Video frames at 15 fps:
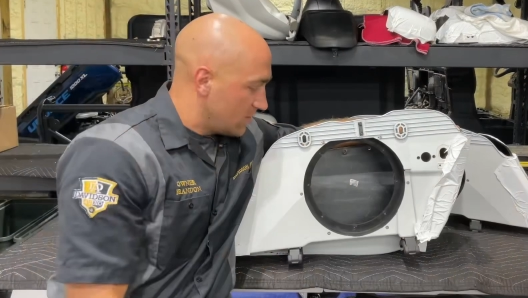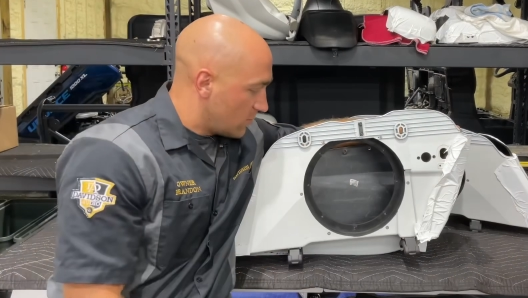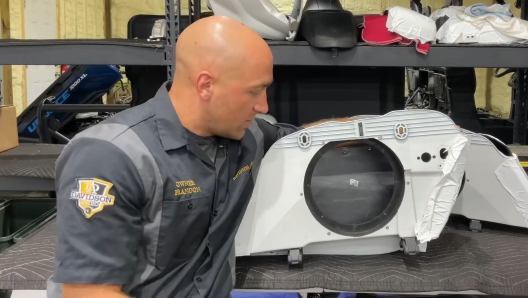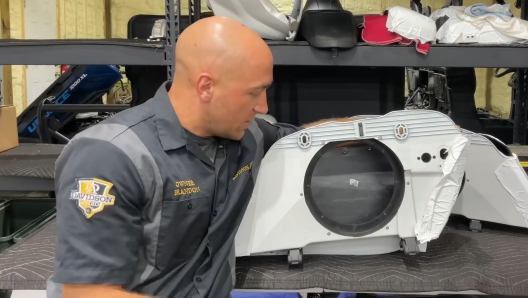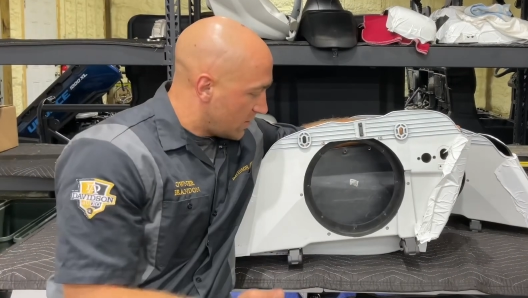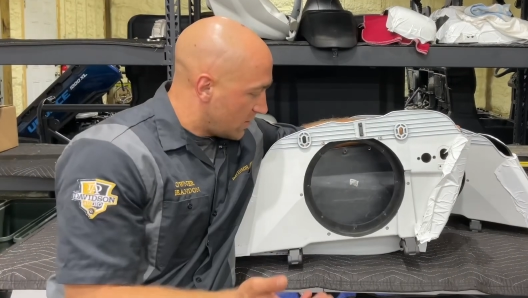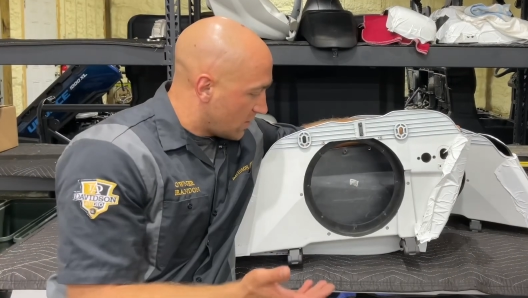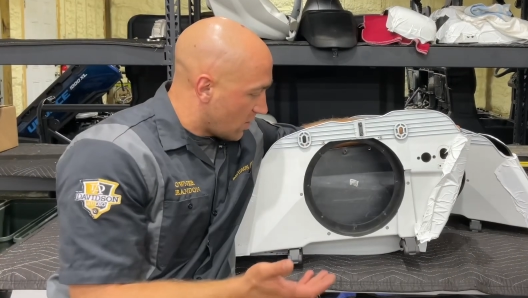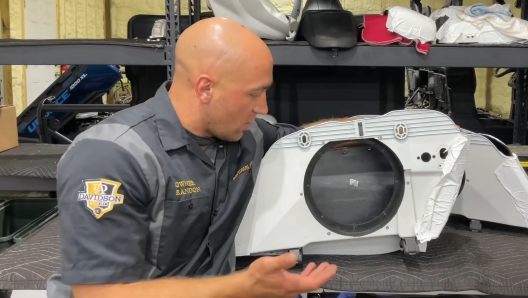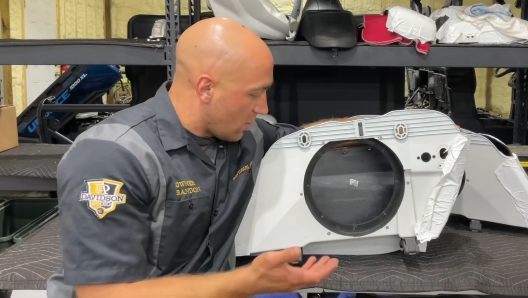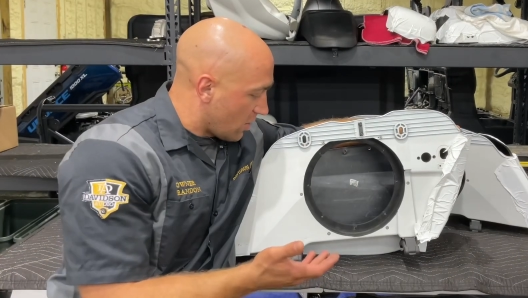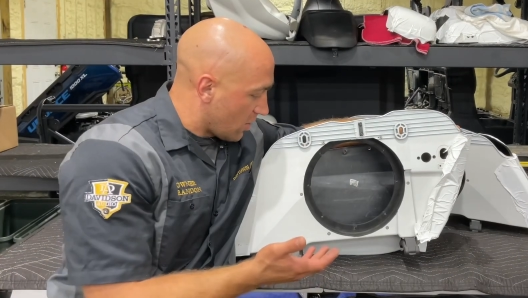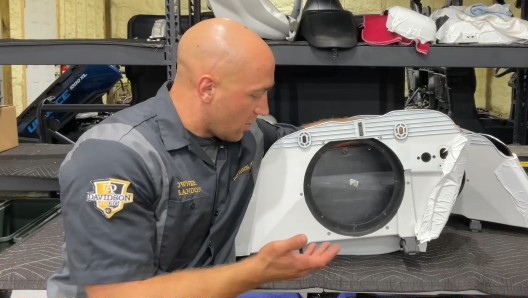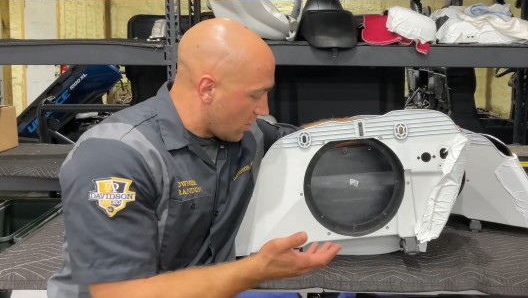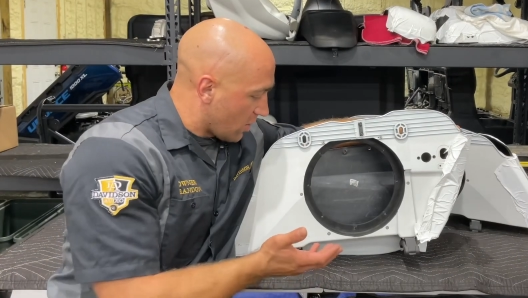we
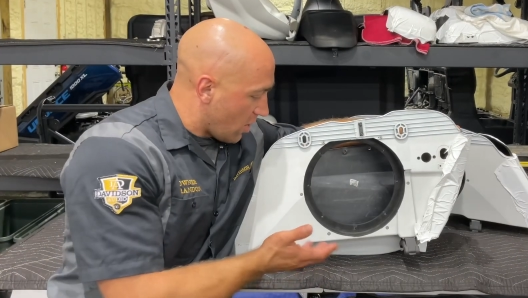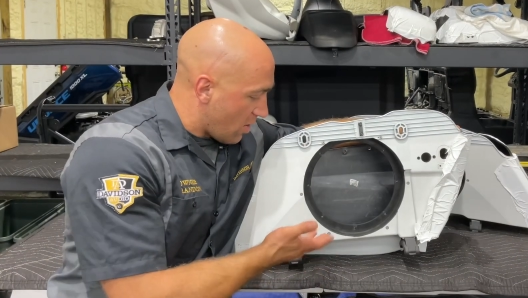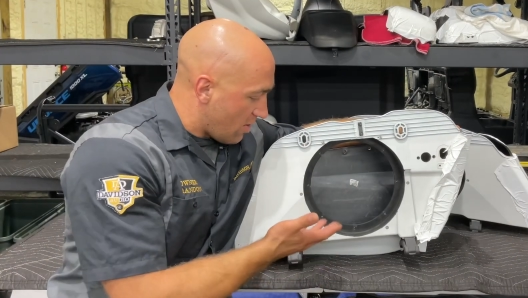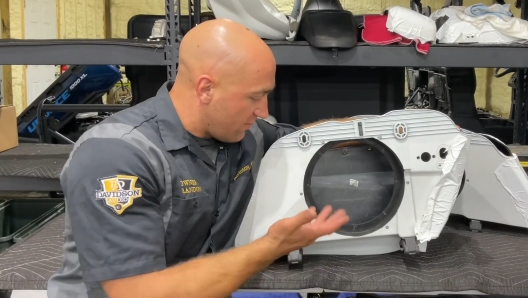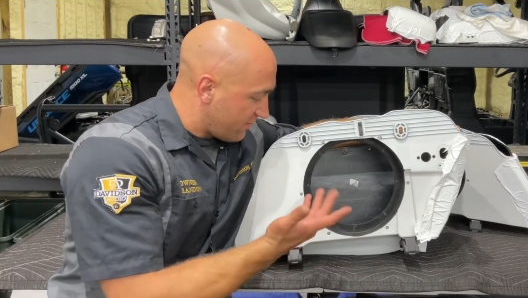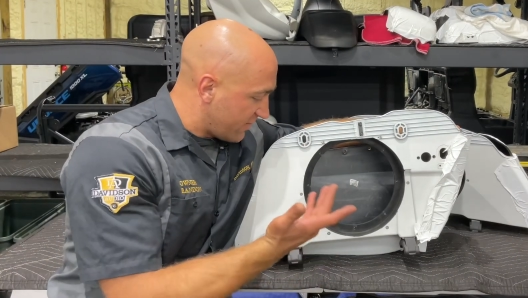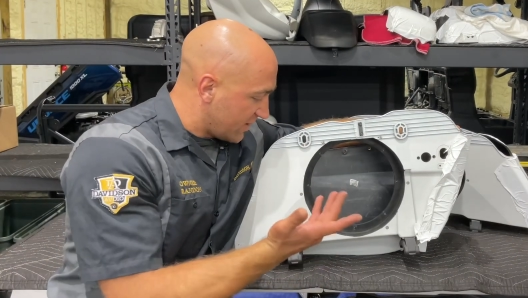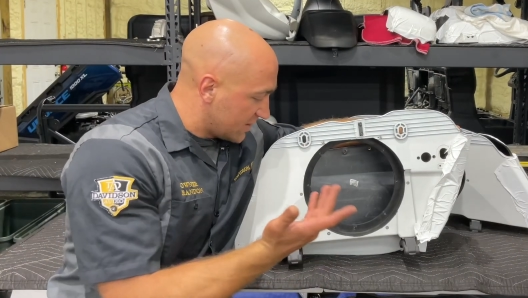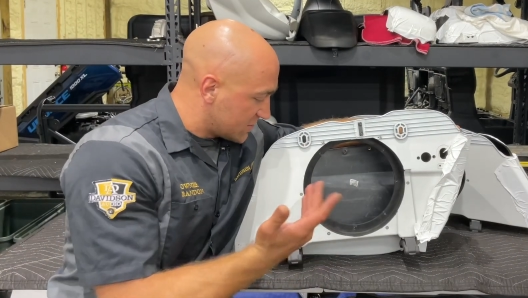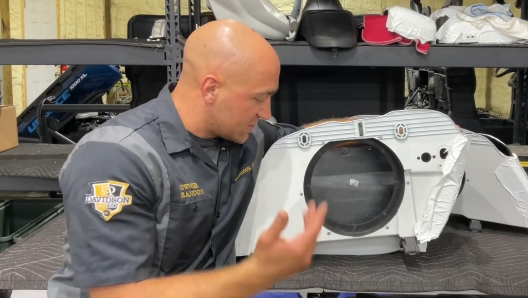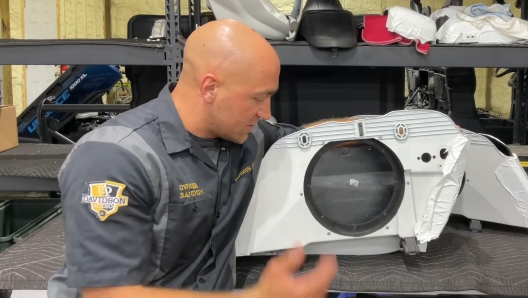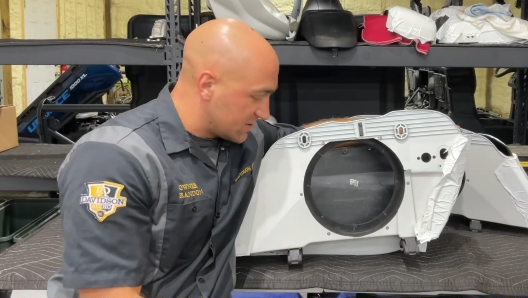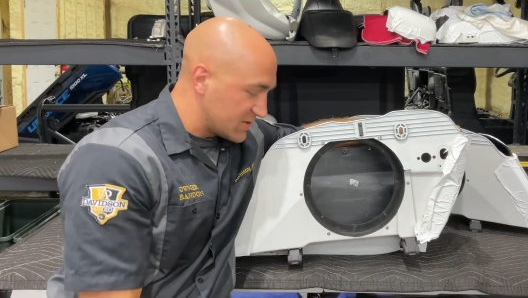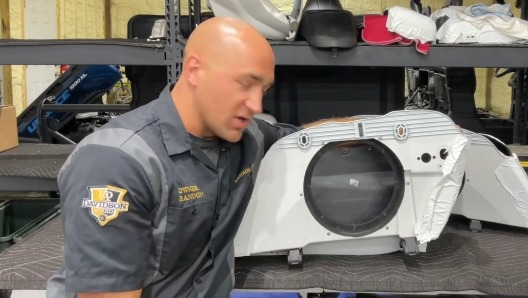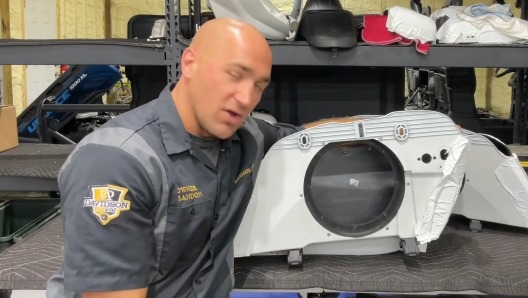are all
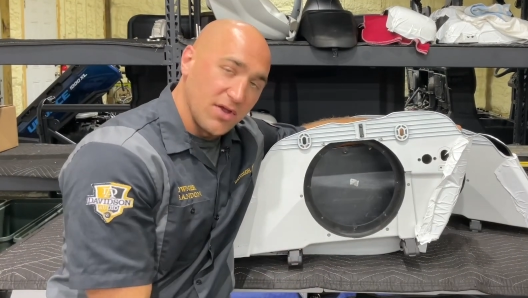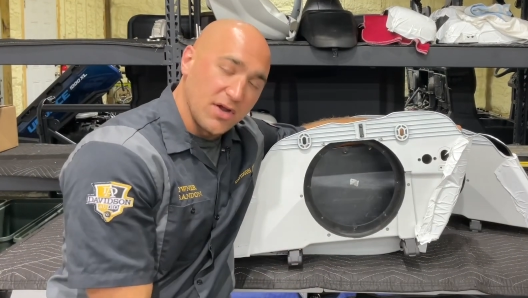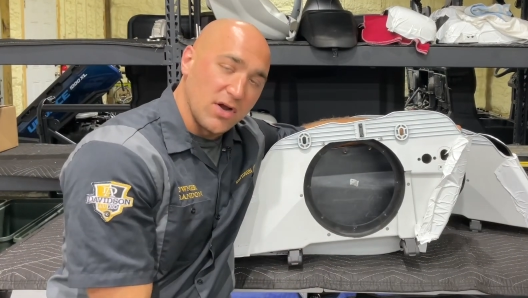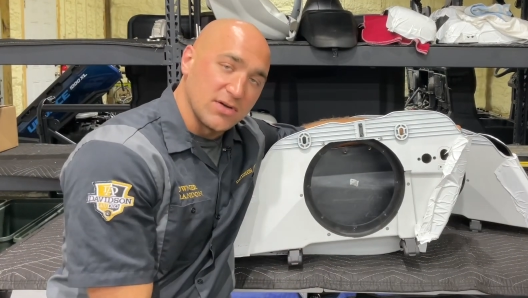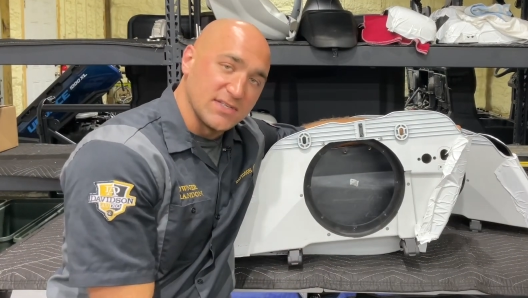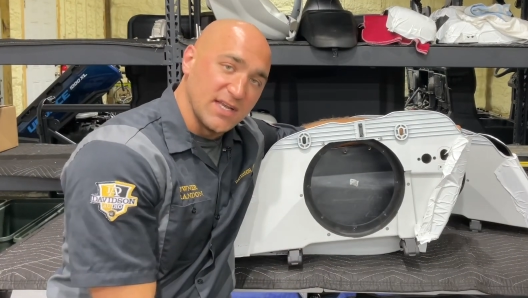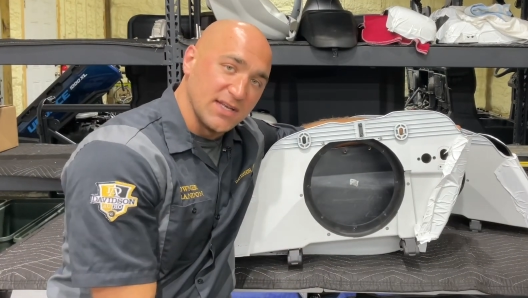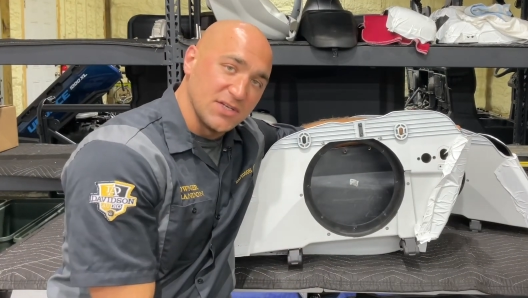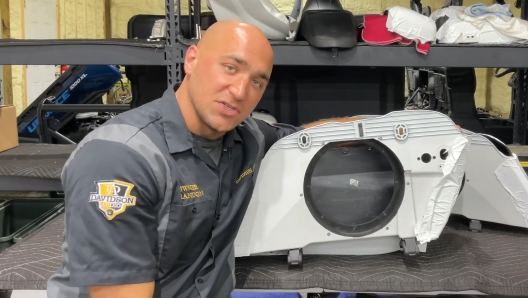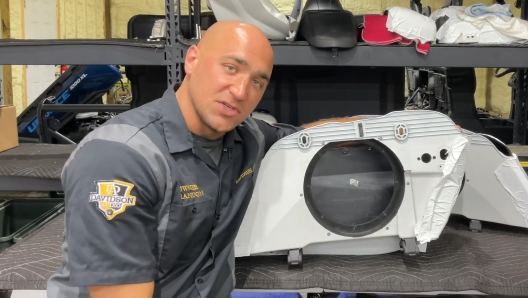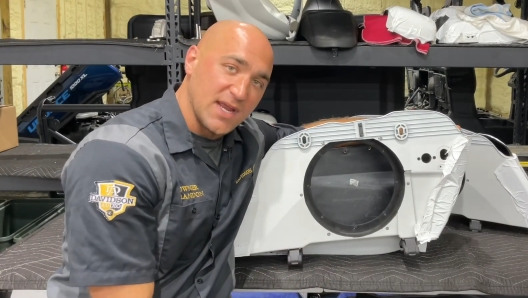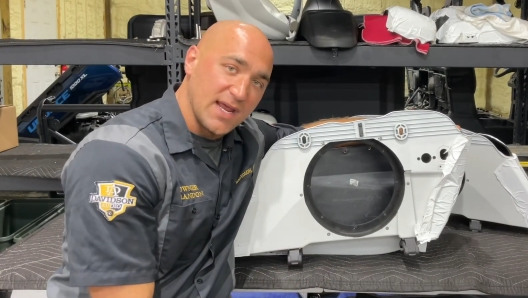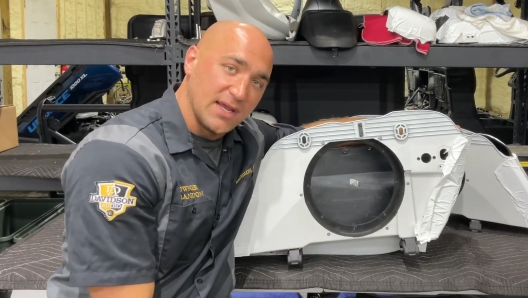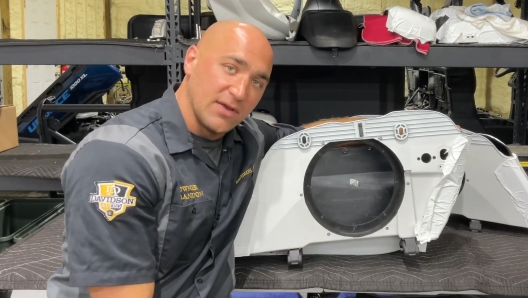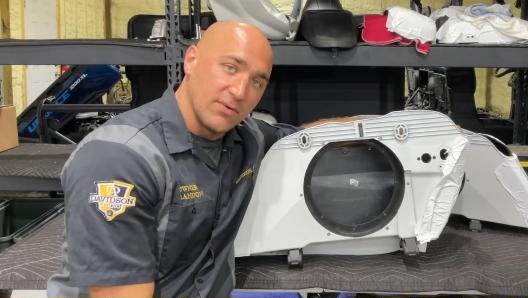finished installing our 10-inch
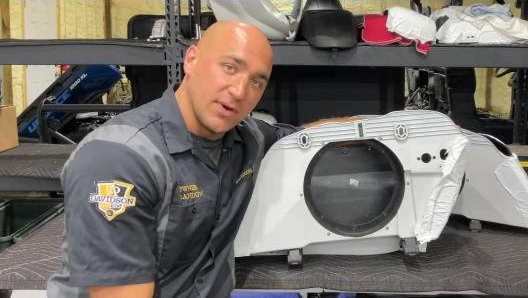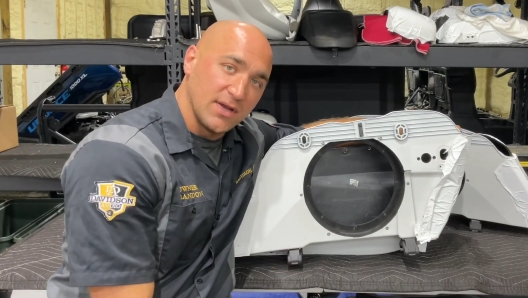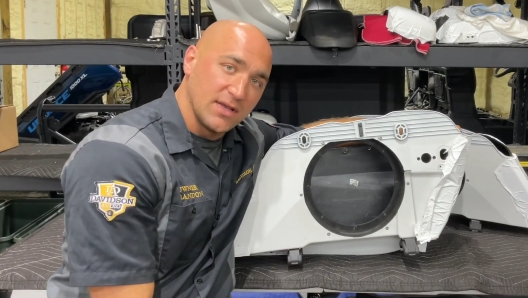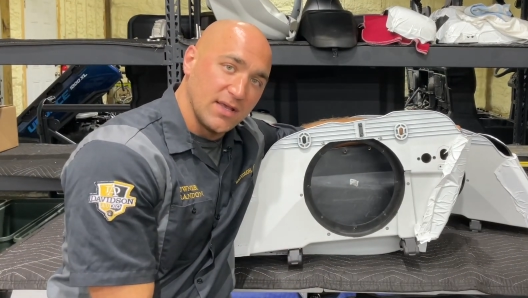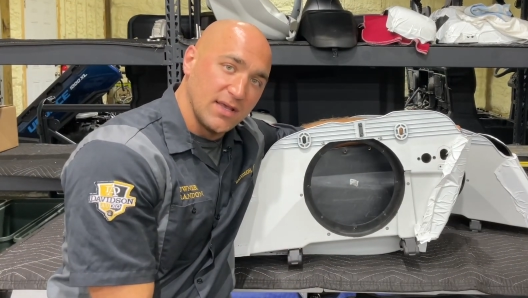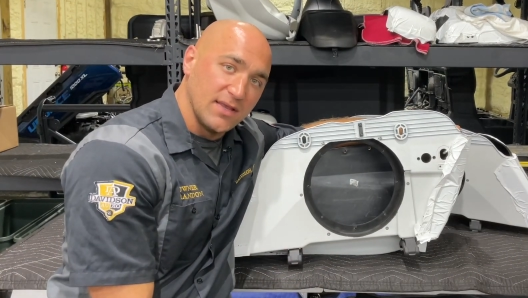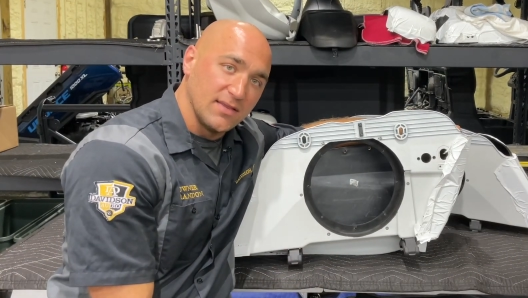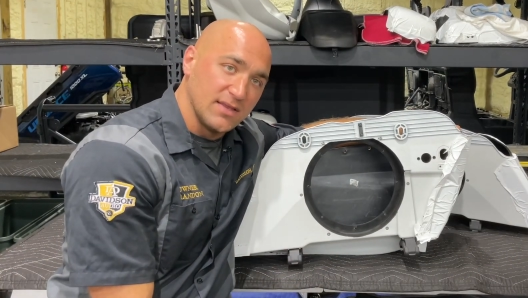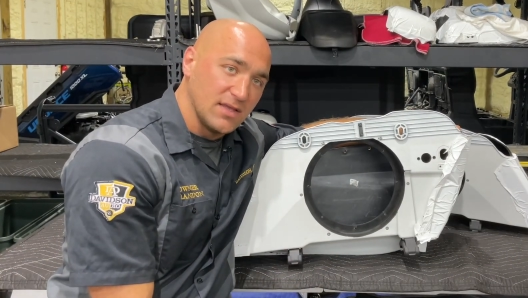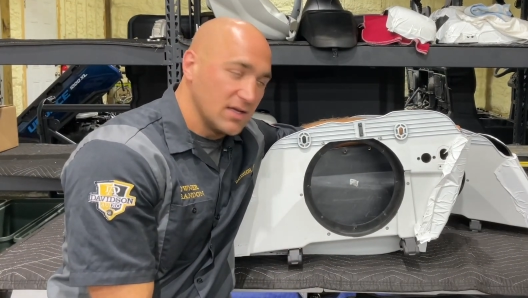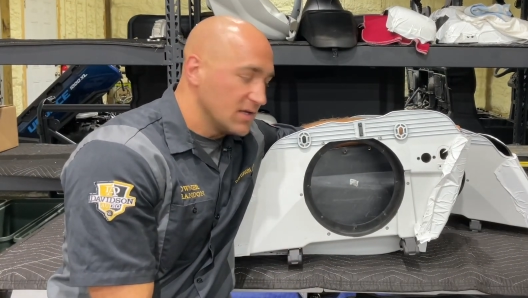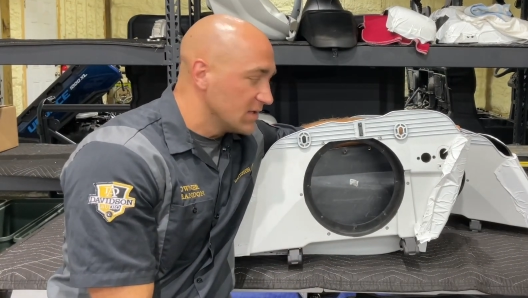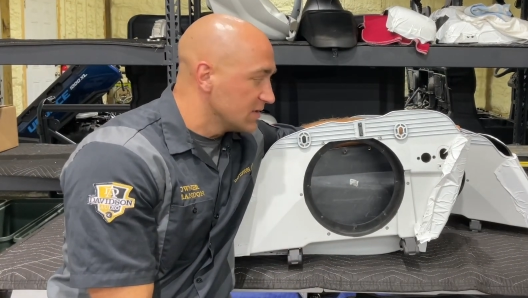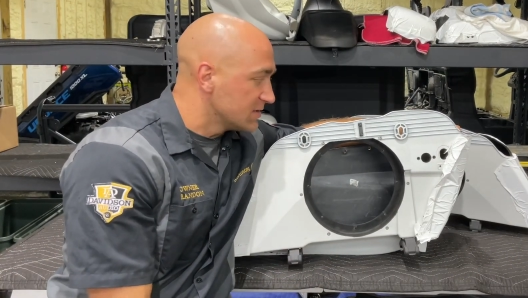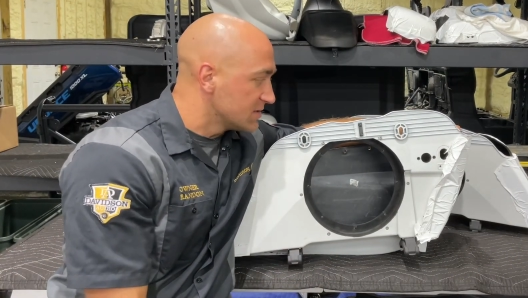Nagy ring in
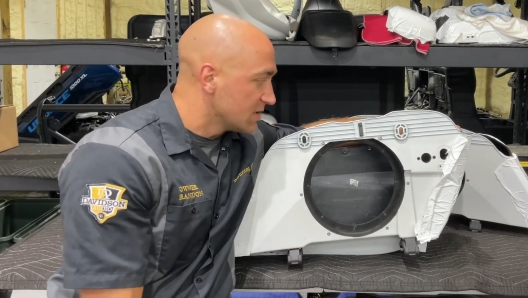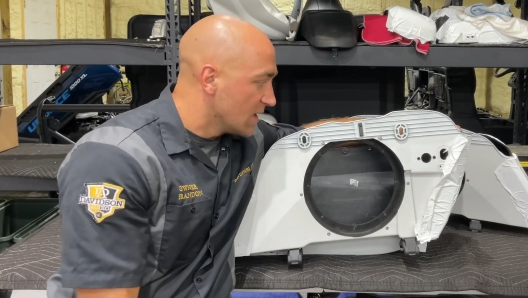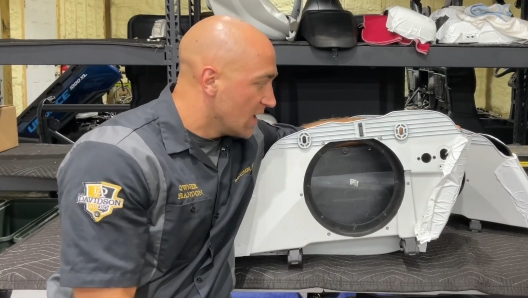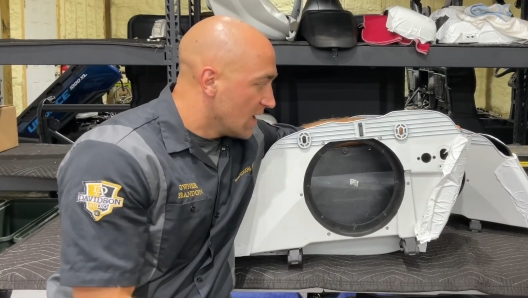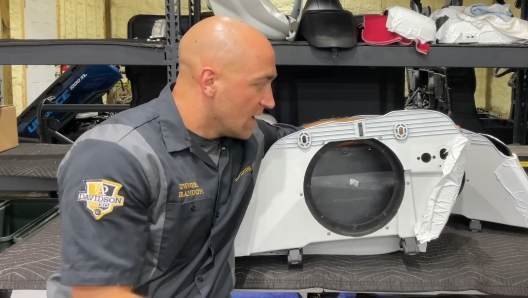these